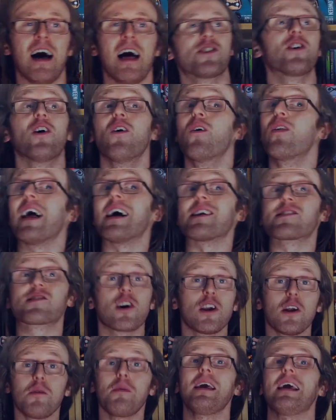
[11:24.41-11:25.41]
So that's
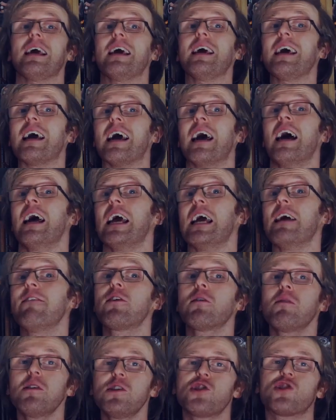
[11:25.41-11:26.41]
going to be it.
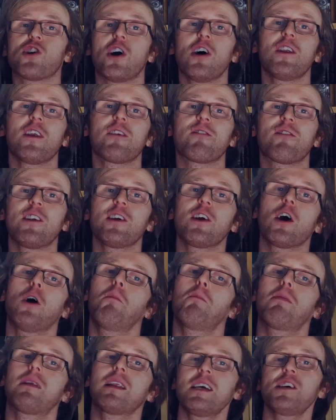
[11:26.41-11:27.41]
If you enjoyed this video,
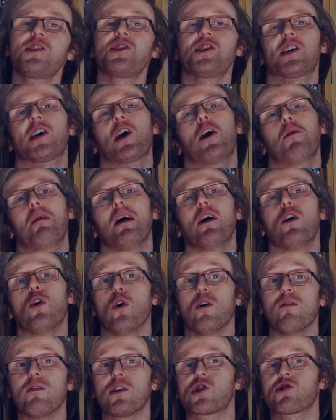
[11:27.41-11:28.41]
please check out my
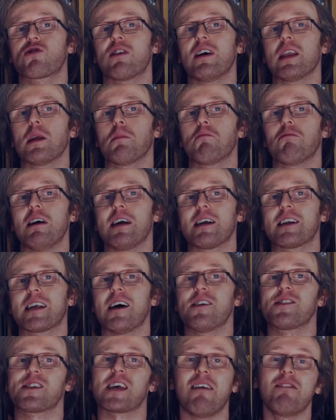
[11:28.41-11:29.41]
other trailer
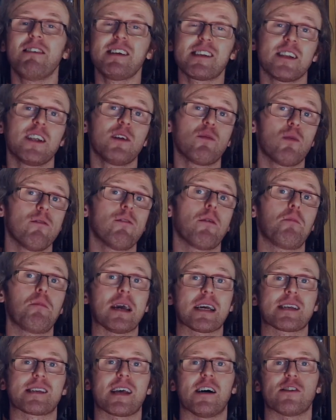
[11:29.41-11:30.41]
breakdowns. I recently did one for
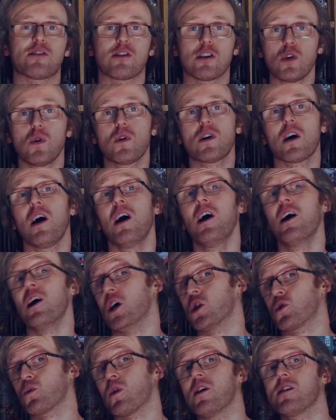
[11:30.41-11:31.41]
Pixar's Luca,
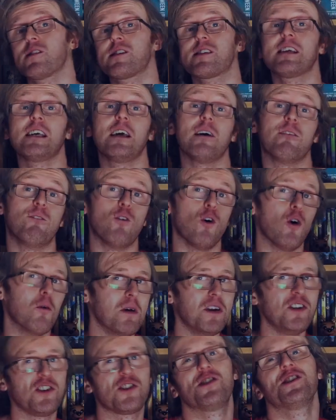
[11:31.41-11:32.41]
as well as the
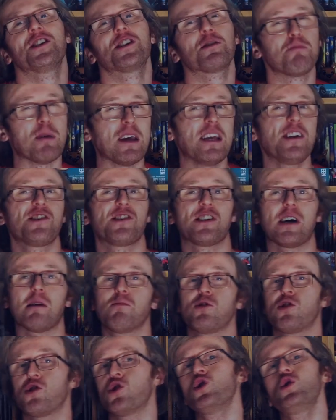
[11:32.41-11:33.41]
aforementioned Space
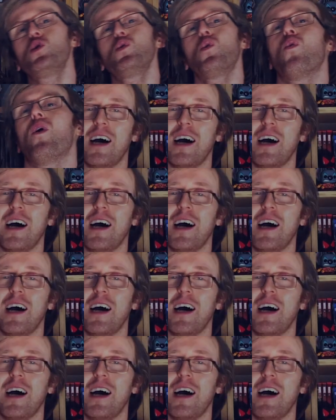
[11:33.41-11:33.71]
Jam 2.